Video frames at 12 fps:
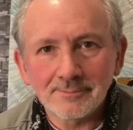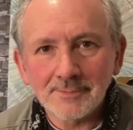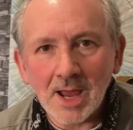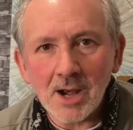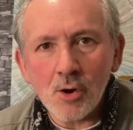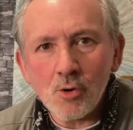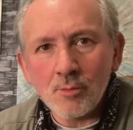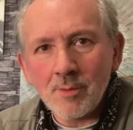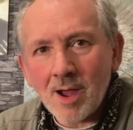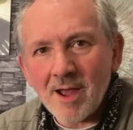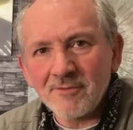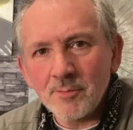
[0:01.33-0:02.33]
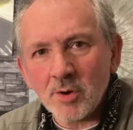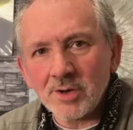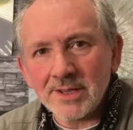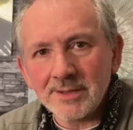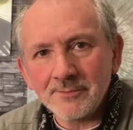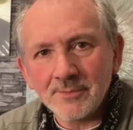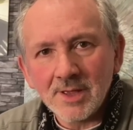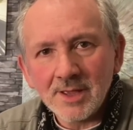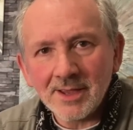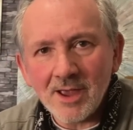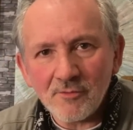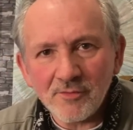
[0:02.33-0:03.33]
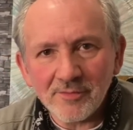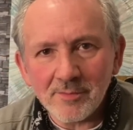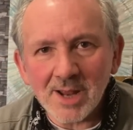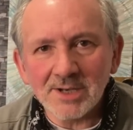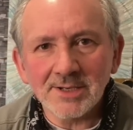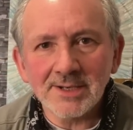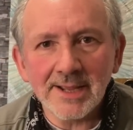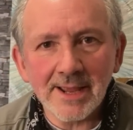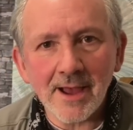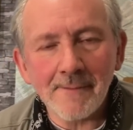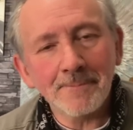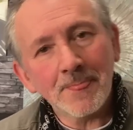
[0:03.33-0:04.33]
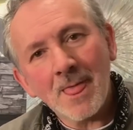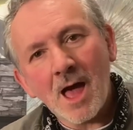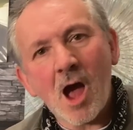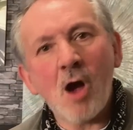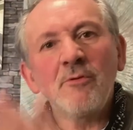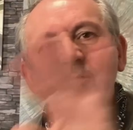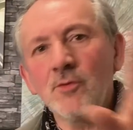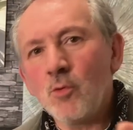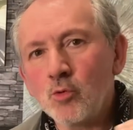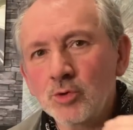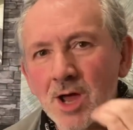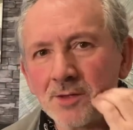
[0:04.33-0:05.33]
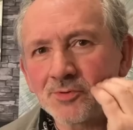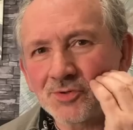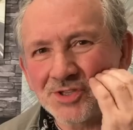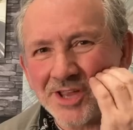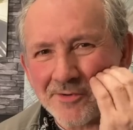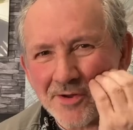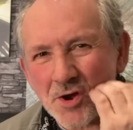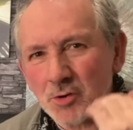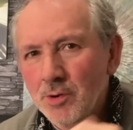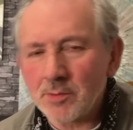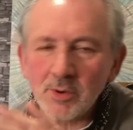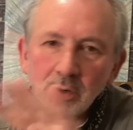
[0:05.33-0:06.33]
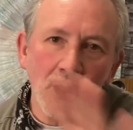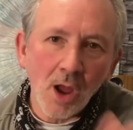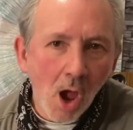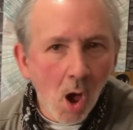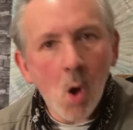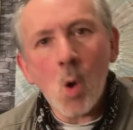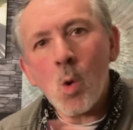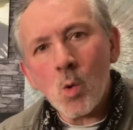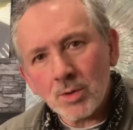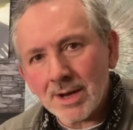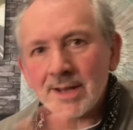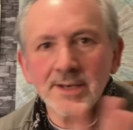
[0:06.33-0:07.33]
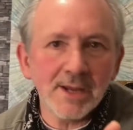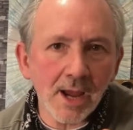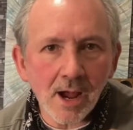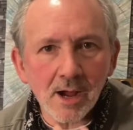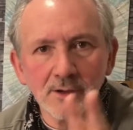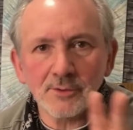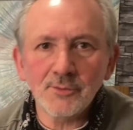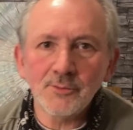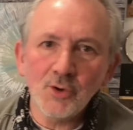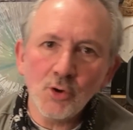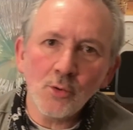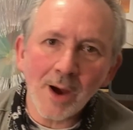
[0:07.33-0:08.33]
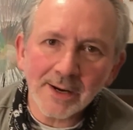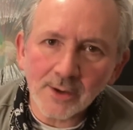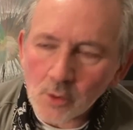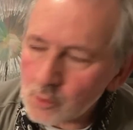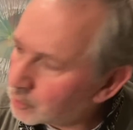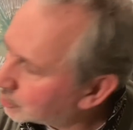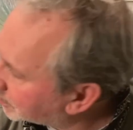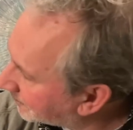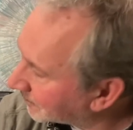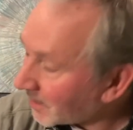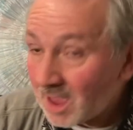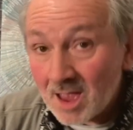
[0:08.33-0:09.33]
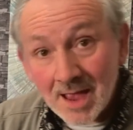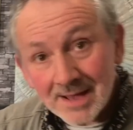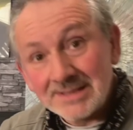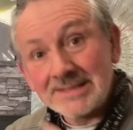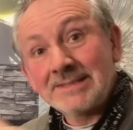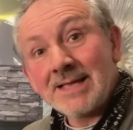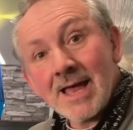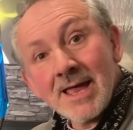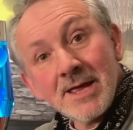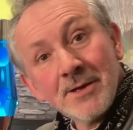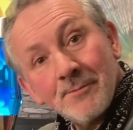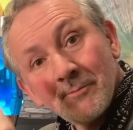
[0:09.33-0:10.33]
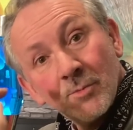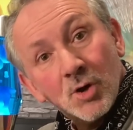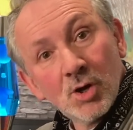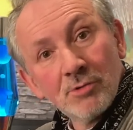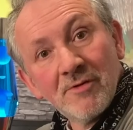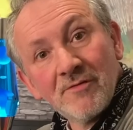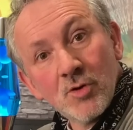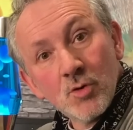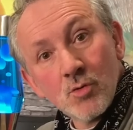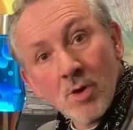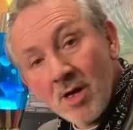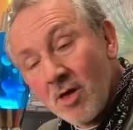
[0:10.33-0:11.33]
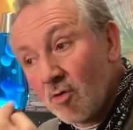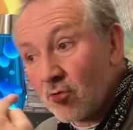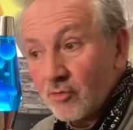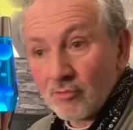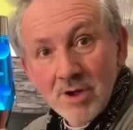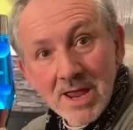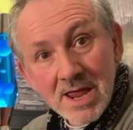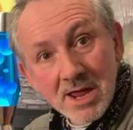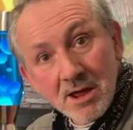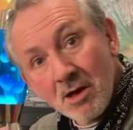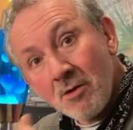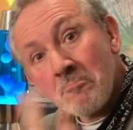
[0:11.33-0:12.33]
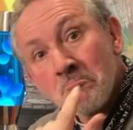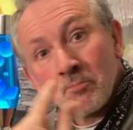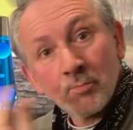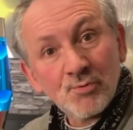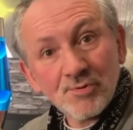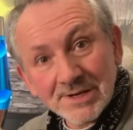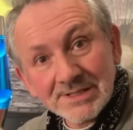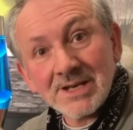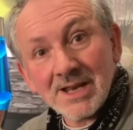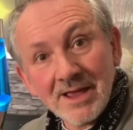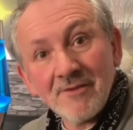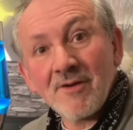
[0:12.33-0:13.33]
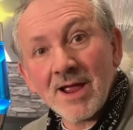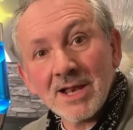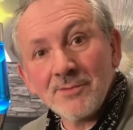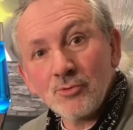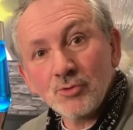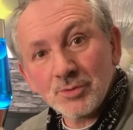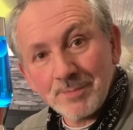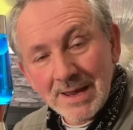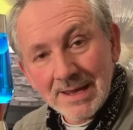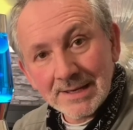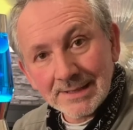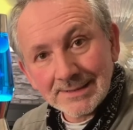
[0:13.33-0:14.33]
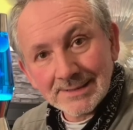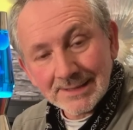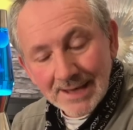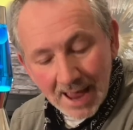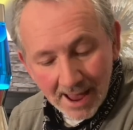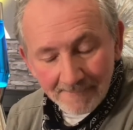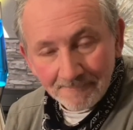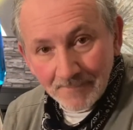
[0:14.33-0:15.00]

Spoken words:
Hello, hi everybody. Kelvin from London here. I'll review all types of stereo equipment, old and young, new and old. Today, I'm going to review 3 presently available speakers, yeah?